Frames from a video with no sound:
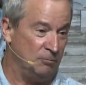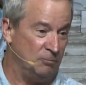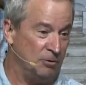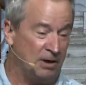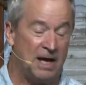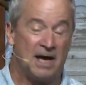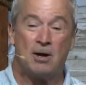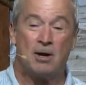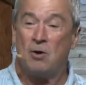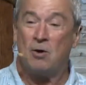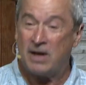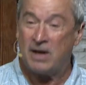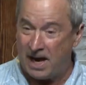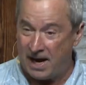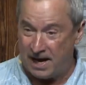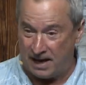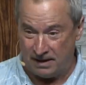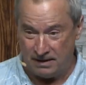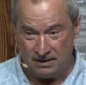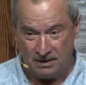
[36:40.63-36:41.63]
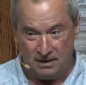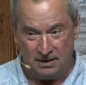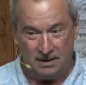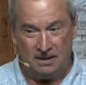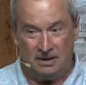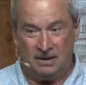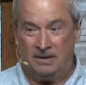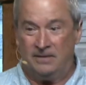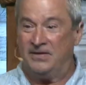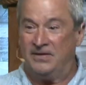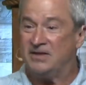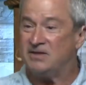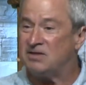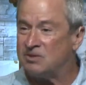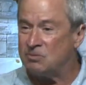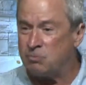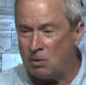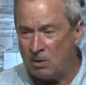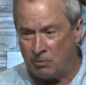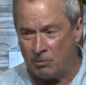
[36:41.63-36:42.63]
We're like, okay, this
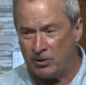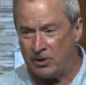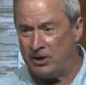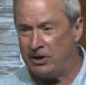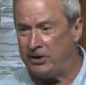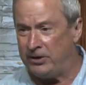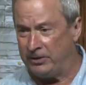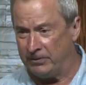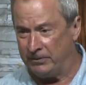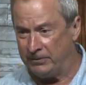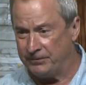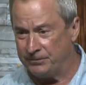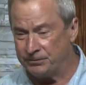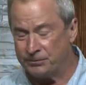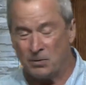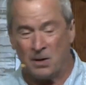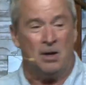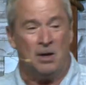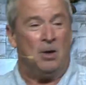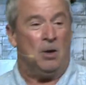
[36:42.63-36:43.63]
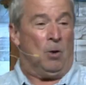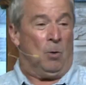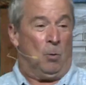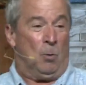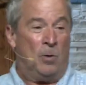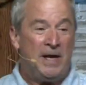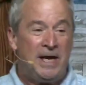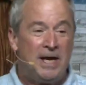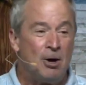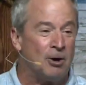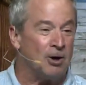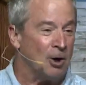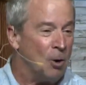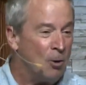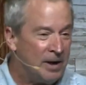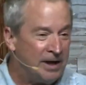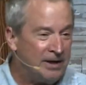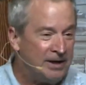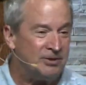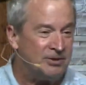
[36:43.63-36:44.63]
is what we're going to do. We are
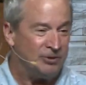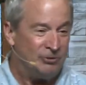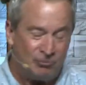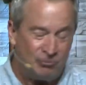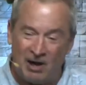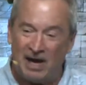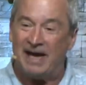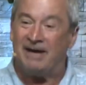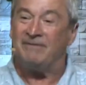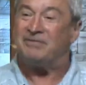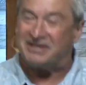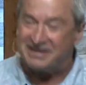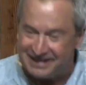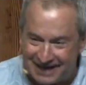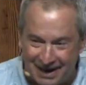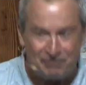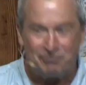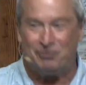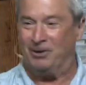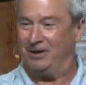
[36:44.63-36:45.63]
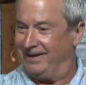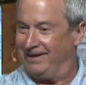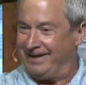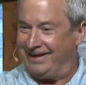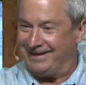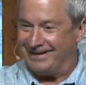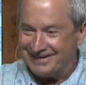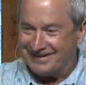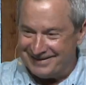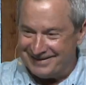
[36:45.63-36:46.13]
going to drive separately.